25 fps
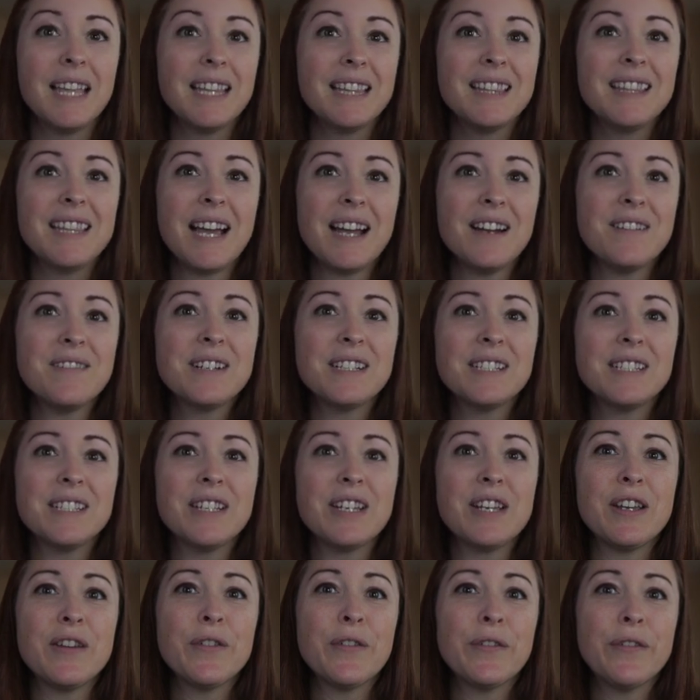That was
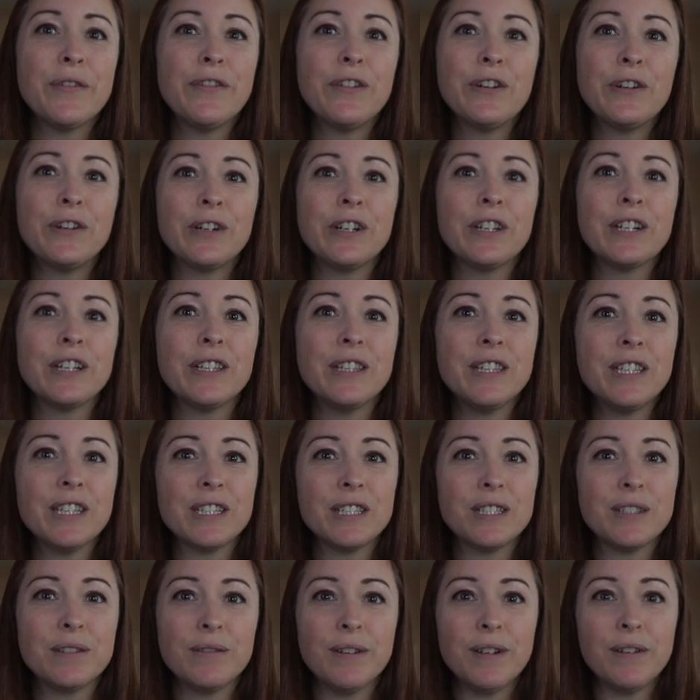it for
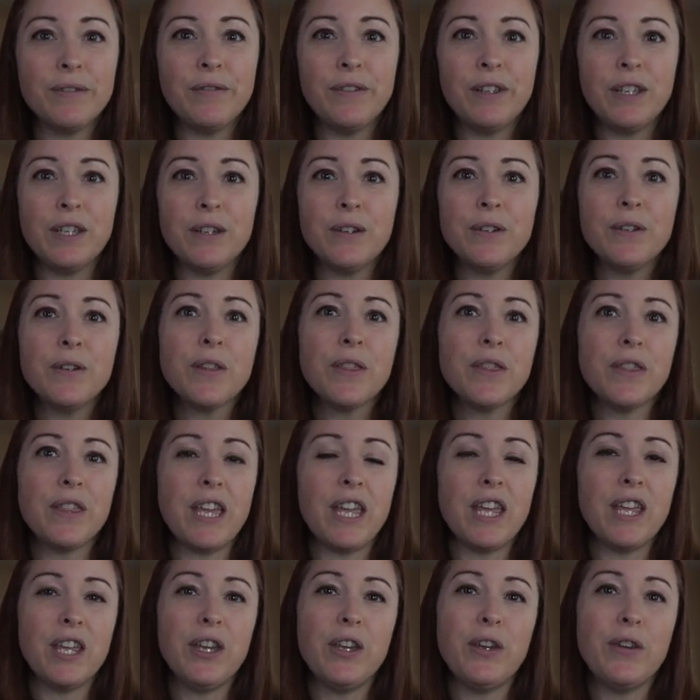this review.
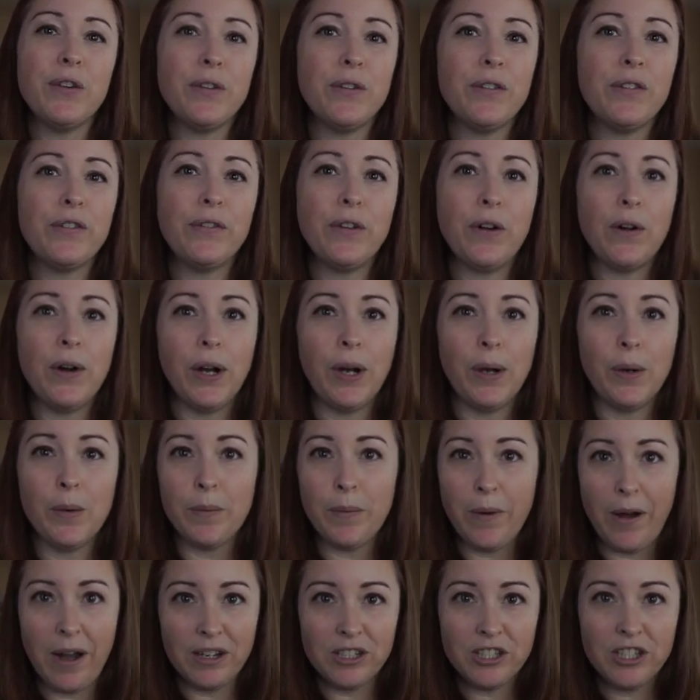Thank you for
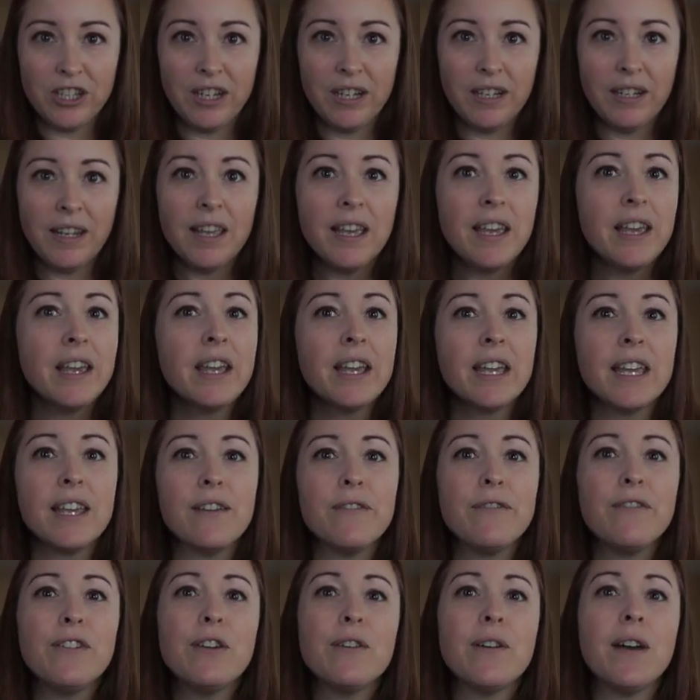watching.
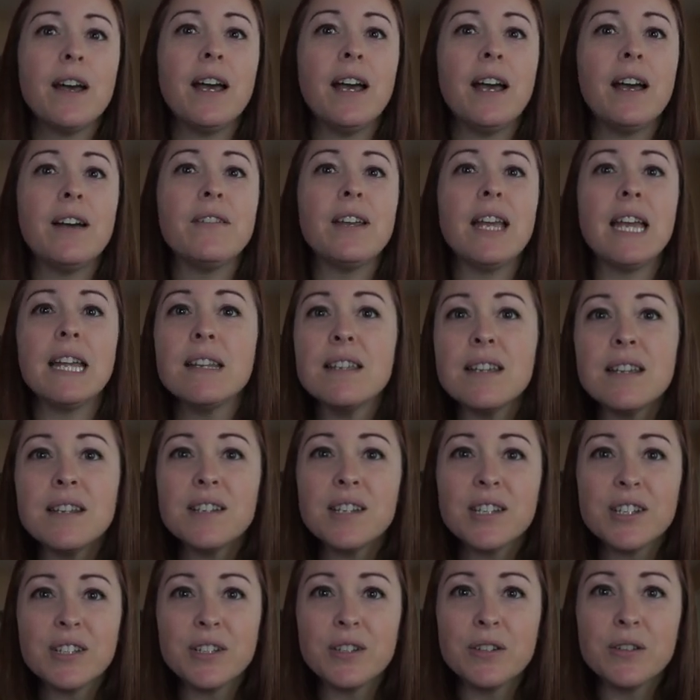If you have any
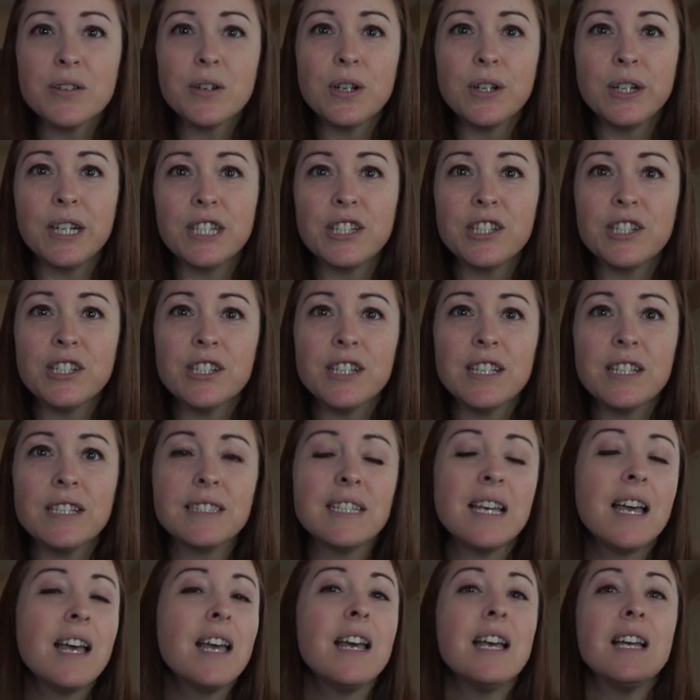additional questions,
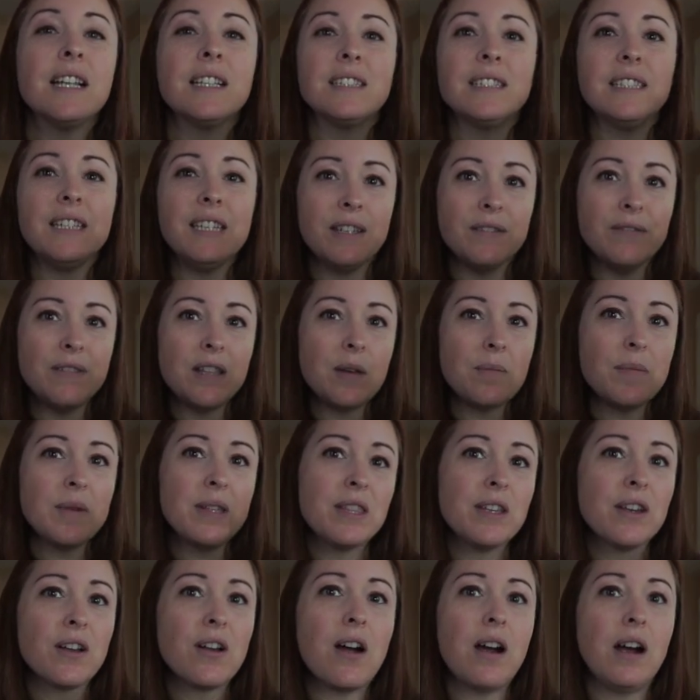leave them in
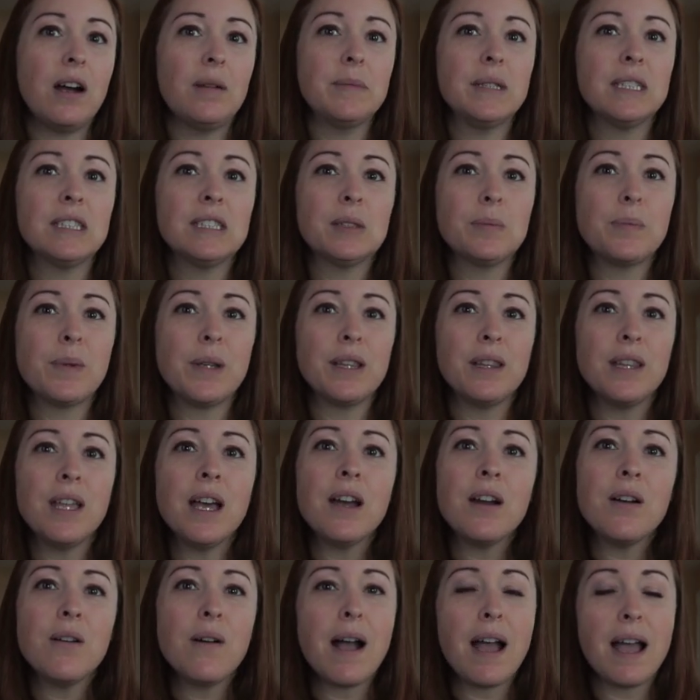the comments
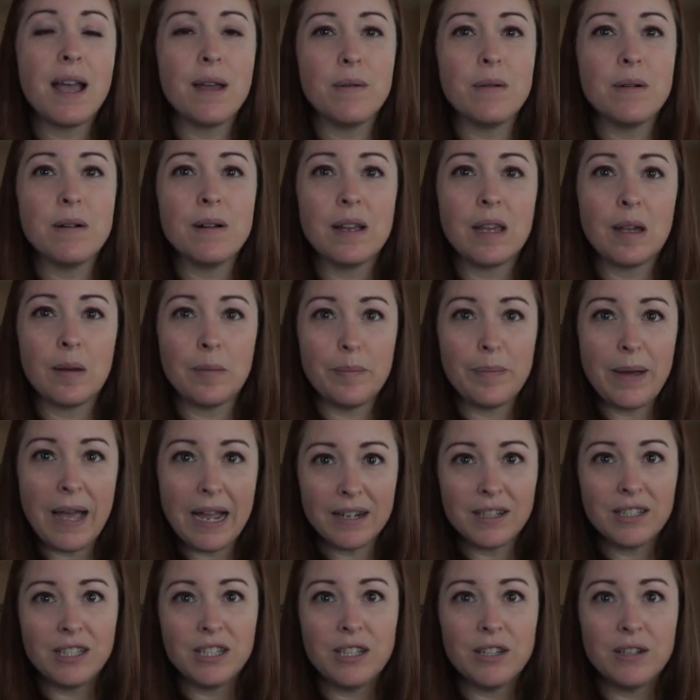below. I will get
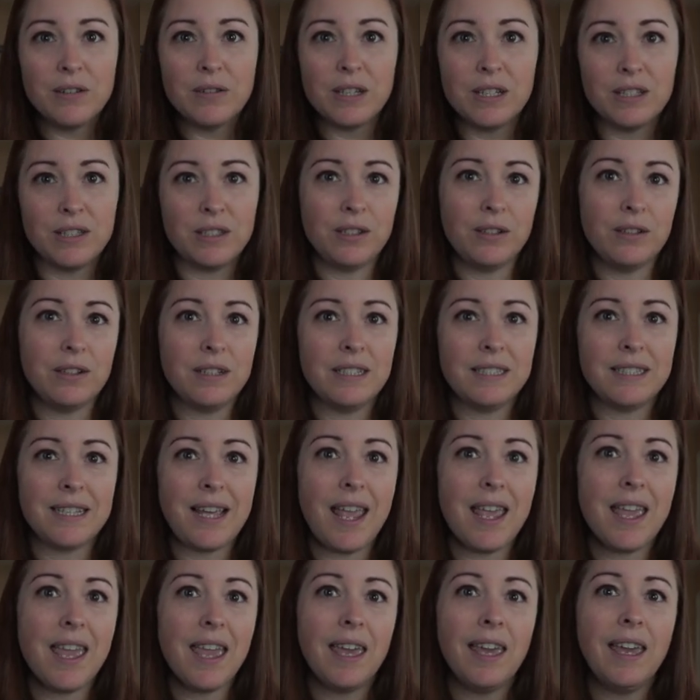back to you as soon as
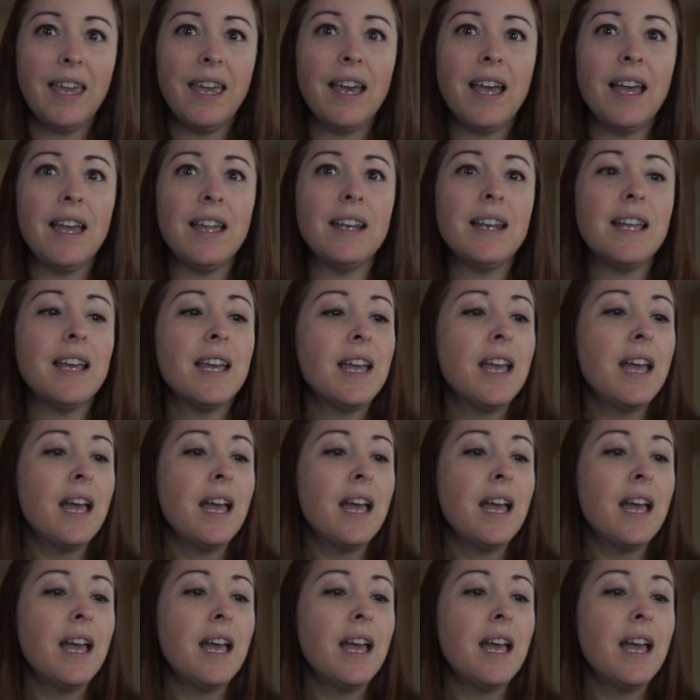I can.